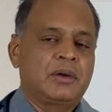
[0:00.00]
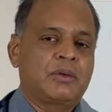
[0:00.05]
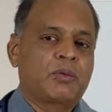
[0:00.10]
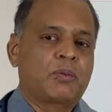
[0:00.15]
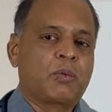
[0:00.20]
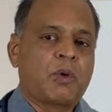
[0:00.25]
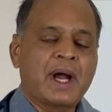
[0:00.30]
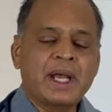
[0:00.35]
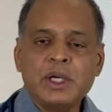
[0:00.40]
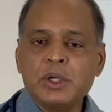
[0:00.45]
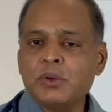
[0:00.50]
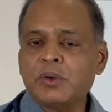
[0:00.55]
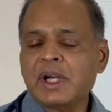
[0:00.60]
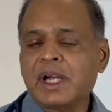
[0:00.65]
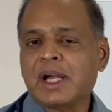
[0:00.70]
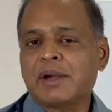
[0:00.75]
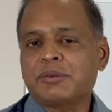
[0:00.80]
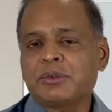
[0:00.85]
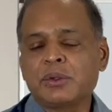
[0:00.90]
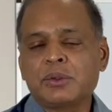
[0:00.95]
Why do I
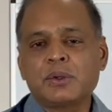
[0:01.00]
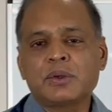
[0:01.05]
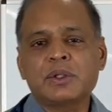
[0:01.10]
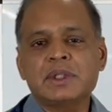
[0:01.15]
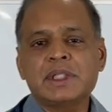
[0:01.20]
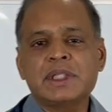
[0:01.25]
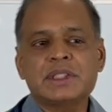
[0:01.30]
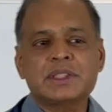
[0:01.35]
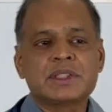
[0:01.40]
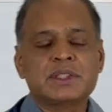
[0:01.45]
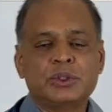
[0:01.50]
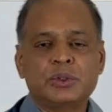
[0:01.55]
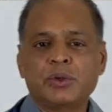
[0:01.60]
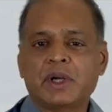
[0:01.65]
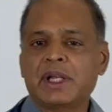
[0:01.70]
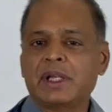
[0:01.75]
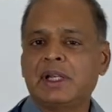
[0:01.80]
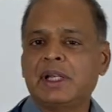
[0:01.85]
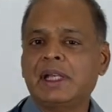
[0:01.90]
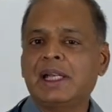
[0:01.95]
have to know this? Do
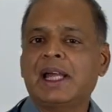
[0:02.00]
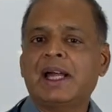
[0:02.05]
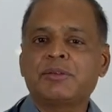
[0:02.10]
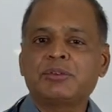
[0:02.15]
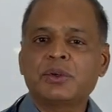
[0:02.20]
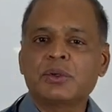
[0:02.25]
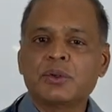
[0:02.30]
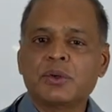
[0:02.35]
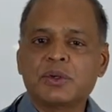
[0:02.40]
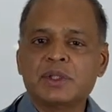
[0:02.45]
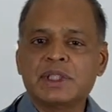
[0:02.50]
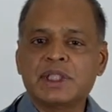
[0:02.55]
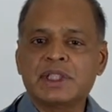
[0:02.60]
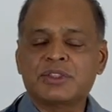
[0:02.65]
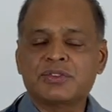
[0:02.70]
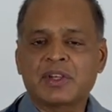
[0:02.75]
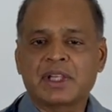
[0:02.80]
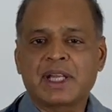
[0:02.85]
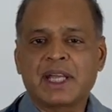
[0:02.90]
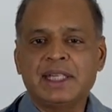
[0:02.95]
I really have to know
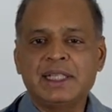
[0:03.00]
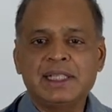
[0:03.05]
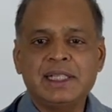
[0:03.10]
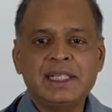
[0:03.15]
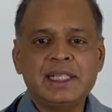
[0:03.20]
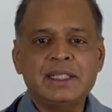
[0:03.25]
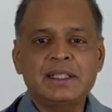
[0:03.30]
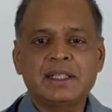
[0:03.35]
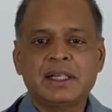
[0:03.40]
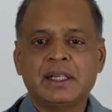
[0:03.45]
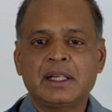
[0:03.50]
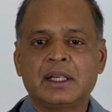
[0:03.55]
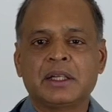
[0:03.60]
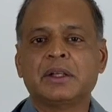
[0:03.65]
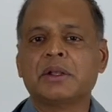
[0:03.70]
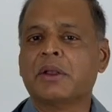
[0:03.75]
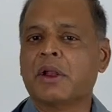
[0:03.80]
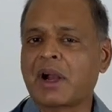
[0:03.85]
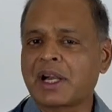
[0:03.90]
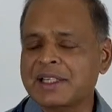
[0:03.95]
this when I eat?
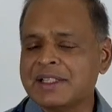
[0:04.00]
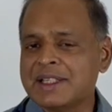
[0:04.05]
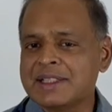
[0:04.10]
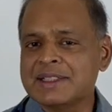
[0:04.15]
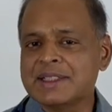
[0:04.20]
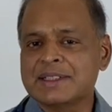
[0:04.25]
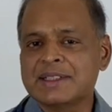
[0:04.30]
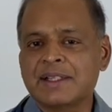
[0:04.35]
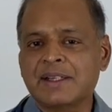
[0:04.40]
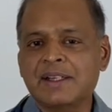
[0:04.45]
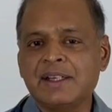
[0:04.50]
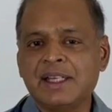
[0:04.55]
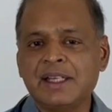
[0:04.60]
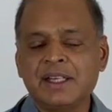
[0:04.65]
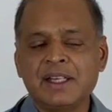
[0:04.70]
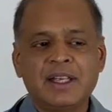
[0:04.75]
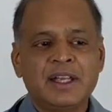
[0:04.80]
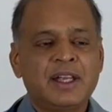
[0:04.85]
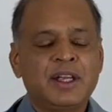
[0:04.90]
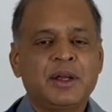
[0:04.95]
Not
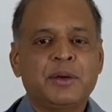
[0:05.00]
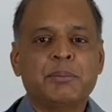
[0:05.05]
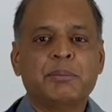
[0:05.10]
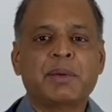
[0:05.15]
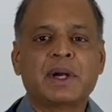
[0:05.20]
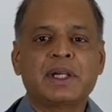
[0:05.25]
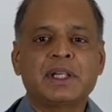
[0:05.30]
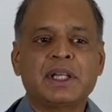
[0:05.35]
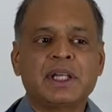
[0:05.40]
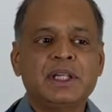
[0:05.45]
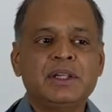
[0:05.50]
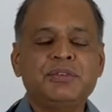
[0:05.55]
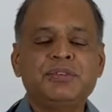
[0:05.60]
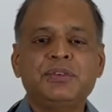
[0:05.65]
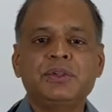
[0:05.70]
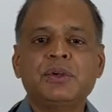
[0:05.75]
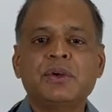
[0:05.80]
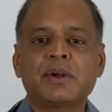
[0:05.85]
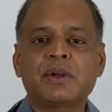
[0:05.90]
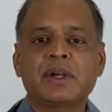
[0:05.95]
necessarily, but if
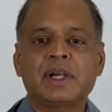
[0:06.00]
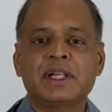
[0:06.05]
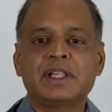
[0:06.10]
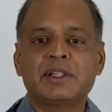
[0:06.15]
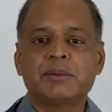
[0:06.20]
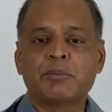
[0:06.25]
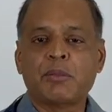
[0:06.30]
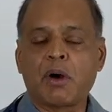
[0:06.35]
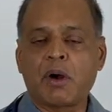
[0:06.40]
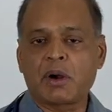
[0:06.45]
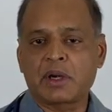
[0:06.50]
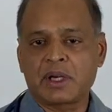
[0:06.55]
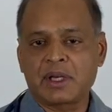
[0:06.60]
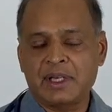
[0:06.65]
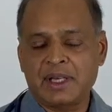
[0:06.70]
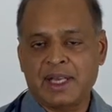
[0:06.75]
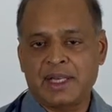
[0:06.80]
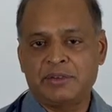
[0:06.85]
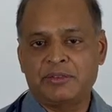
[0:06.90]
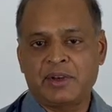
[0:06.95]
you are in the
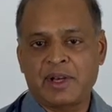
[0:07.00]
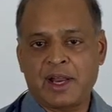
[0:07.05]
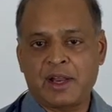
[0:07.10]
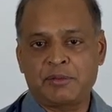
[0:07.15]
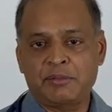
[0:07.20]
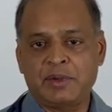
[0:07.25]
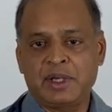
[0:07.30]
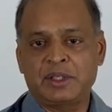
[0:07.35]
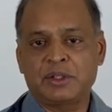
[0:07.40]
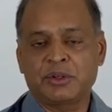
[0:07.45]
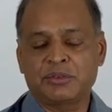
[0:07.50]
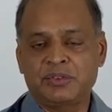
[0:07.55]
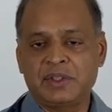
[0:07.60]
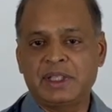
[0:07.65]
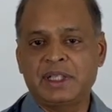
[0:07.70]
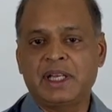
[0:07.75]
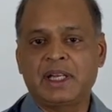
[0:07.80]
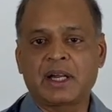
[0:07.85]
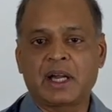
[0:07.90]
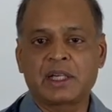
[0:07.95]
modern environment of
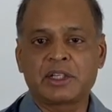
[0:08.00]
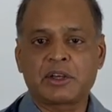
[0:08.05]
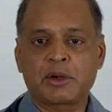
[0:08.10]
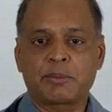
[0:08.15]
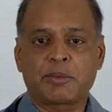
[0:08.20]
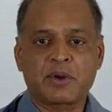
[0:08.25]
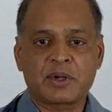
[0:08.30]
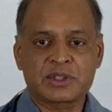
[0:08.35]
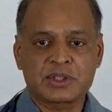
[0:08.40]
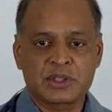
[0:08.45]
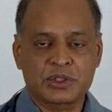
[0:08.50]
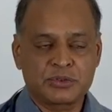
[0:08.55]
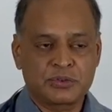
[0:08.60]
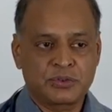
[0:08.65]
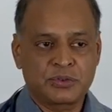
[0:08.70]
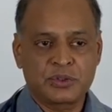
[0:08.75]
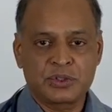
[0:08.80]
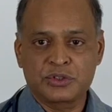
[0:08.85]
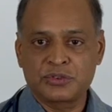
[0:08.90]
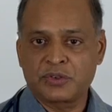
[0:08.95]
eating ultra processed
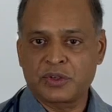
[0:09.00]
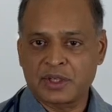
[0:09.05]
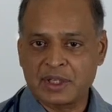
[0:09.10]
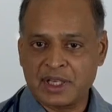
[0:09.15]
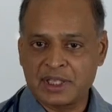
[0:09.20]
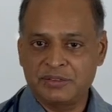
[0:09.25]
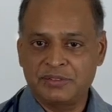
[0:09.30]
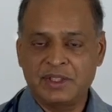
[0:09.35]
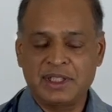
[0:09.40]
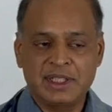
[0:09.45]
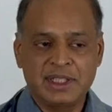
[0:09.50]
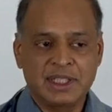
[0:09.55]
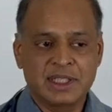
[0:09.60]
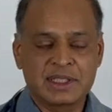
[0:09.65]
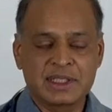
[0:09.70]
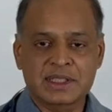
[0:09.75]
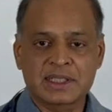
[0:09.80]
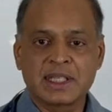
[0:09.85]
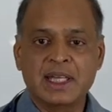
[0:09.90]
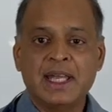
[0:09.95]
foods for
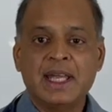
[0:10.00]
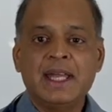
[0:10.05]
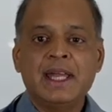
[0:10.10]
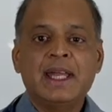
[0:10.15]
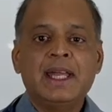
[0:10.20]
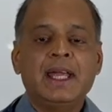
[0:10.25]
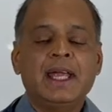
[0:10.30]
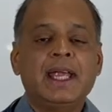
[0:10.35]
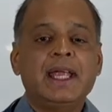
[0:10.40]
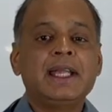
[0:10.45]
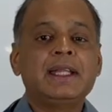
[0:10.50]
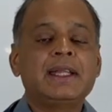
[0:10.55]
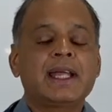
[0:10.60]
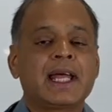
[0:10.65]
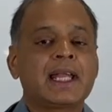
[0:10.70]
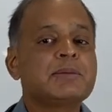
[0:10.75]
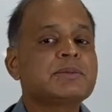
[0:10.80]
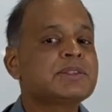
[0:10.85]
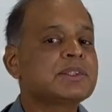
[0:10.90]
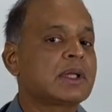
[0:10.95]
convenience, it
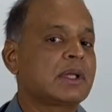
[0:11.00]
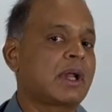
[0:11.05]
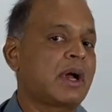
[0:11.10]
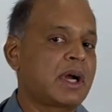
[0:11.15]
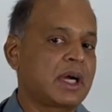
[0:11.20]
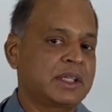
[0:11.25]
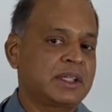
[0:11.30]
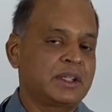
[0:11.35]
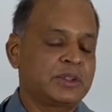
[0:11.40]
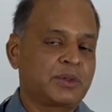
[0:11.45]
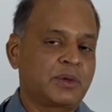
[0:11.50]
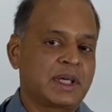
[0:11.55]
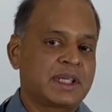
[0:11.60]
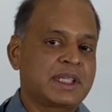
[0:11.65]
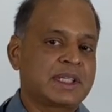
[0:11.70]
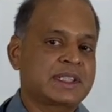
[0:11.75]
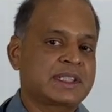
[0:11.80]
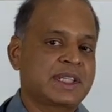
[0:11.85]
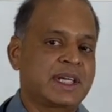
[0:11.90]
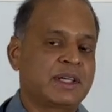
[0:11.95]
helps a lot to
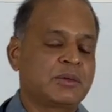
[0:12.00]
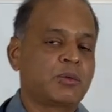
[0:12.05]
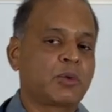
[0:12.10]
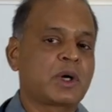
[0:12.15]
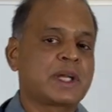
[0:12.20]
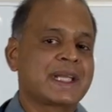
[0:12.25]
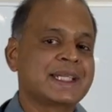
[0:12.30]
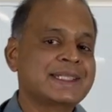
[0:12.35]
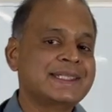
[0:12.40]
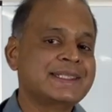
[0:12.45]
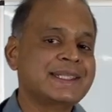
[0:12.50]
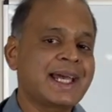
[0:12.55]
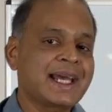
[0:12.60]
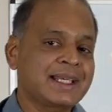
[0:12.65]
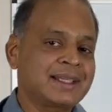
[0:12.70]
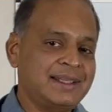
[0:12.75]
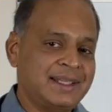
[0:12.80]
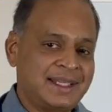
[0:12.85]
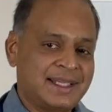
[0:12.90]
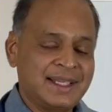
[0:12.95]
understand what
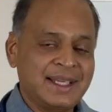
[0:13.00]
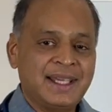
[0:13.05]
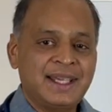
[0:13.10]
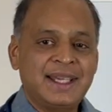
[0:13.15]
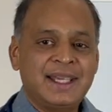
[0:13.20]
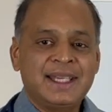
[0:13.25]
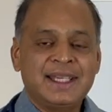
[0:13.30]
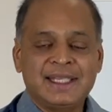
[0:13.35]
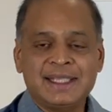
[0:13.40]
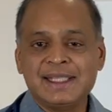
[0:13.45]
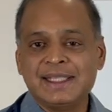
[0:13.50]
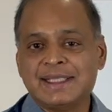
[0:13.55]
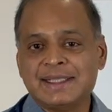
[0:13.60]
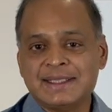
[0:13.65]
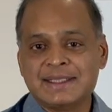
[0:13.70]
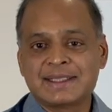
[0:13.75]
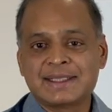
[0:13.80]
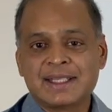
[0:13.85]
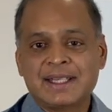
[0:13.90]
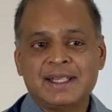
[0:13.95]
exactly
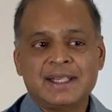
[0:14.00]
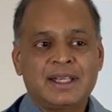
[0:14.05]
is